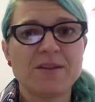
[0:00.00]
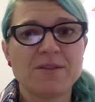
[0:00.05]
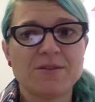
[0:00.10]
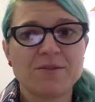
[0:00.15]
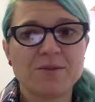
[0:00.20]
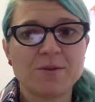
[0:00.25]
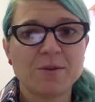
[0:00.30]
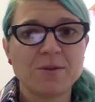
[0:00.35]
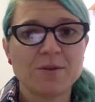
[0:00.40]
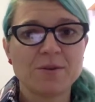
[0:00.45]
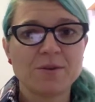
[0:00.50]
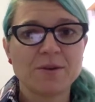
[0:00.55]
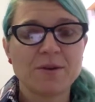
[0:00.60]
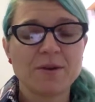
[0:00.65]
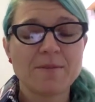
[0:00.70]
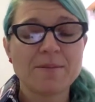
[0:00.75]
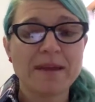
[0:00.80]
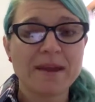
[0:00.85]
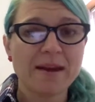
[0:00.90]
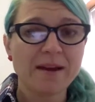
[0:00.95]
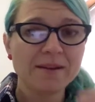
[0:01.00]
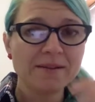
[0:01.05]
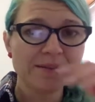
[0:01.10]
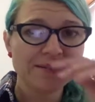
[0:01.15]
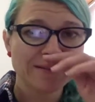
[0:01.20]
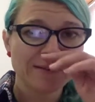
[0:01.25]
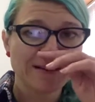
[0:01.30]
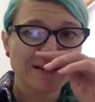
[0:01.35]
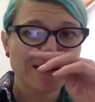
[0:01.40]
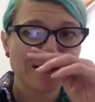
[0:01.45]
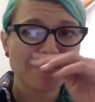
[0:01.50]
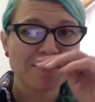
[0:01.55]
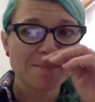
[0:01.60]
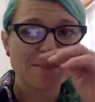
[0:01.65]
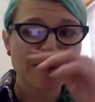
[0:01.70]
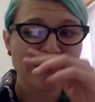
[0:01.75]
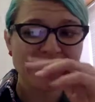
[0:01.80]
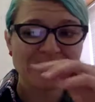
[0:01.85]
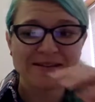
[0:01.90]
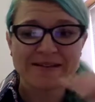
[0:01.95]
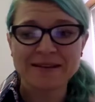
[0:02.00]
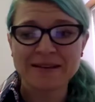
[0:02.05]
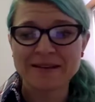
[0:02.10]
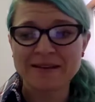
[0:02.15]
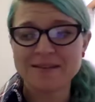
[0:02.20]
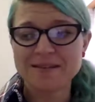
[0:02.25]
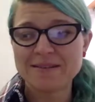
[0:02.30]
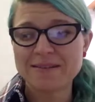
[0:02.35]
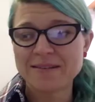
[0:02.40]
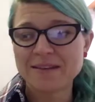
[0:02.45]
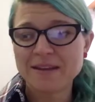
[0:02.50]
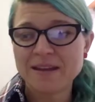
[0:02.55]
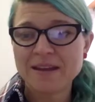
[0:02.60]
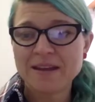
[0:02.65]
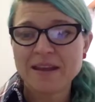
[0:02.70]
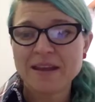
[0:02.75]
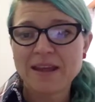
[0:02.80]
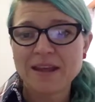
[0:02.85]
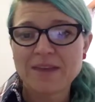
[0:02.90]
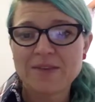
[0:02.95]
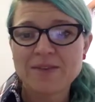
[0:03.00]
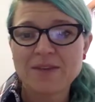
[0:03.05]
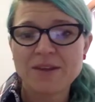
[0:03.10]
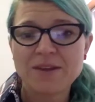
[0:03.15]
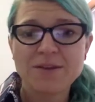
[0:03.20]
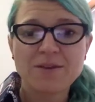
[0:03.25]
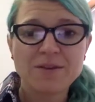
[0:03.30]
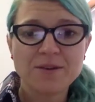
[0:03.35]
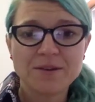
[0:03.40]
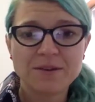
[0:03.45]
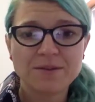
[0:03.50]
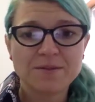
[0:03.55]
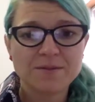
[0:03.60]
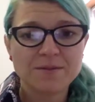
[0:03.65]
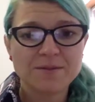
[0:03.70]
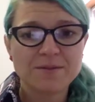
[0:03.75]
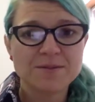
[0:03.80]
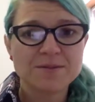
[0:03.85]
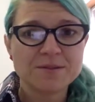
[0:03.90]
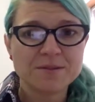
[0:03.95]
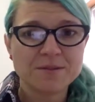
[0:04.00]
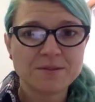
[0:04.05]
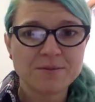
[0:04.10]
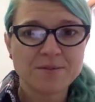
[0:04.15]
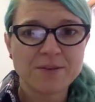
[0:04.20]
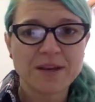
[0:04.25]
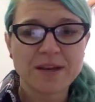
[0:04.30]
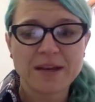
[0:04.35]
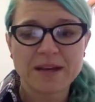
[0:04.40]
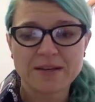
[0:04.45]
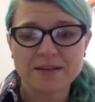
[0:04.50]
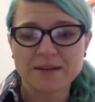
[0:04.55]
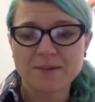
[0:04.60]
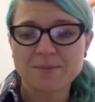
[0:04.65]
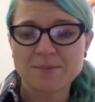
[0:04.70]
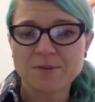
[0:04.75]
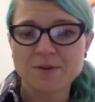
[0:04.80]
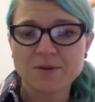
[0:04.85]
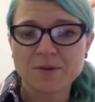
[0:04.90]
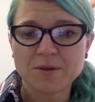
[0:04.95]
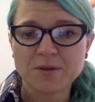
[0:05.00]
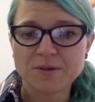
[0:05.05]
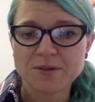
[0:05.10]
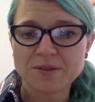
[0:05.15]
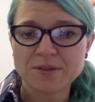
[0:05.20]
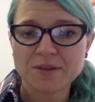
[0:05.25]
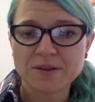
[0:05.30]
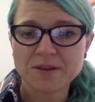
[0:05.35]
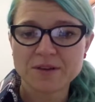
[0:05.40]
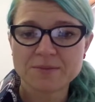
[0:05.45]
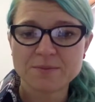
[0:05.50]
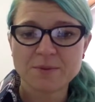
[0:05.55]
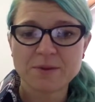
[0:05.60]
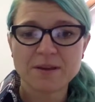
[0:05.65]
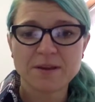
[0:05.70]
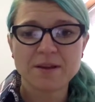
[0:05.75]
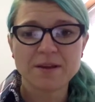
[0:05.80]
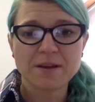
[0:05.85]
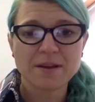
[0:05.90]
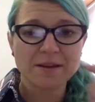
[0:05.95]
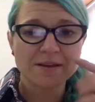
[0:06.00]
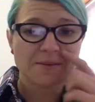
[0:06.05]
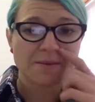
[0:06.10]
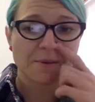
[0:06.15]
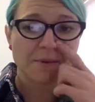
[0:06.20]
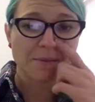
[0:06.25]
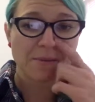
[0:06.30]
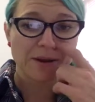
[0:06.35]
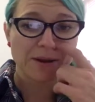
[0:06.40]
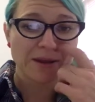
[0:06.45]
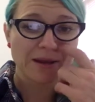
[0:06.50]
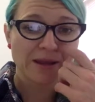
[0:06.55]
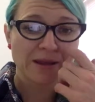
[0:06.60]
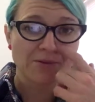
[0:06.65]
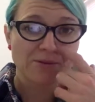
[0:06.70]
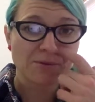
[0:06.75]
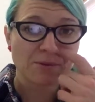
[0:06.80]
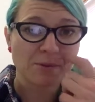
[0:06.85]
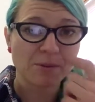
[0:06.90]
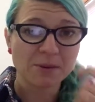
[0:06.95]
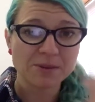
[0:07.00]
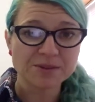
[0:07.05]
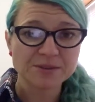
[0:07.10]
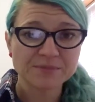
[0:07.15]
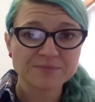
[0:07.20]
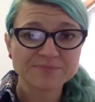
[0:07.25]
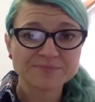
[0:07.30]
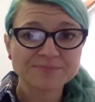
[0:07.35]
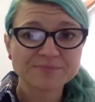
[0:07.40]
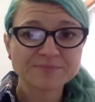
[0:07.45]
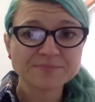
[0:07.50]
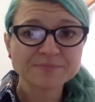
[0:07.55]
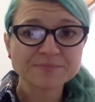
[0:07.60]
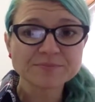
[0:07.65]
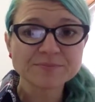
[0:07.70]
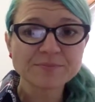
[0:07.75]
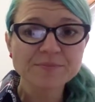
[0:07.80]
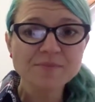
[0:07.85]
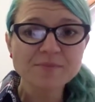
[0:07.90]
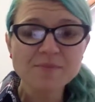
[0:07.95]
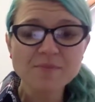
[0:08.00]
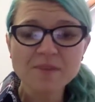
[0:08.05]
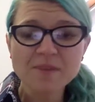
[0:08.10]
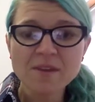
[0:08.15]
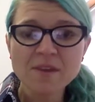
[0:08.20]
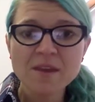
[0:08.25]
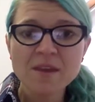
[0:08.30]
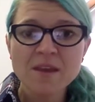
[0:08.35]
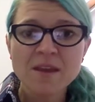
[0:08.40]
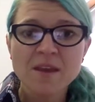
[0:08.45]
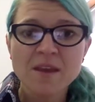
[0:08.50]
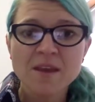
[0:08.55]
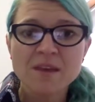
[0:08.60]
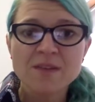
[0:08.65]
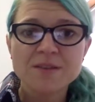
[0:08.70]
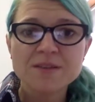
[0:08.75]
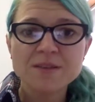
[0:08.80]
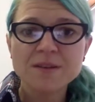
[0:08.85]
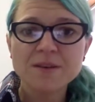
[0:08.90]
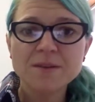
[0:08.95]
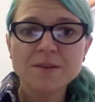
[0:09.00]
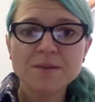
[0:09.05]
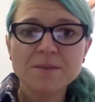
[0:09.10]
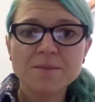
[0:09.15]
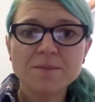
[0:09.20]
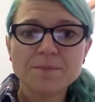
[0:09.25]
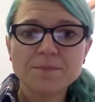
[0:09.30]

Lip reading: talk about makes sense, and that you can sort of connect up the dots as we're working through it. So,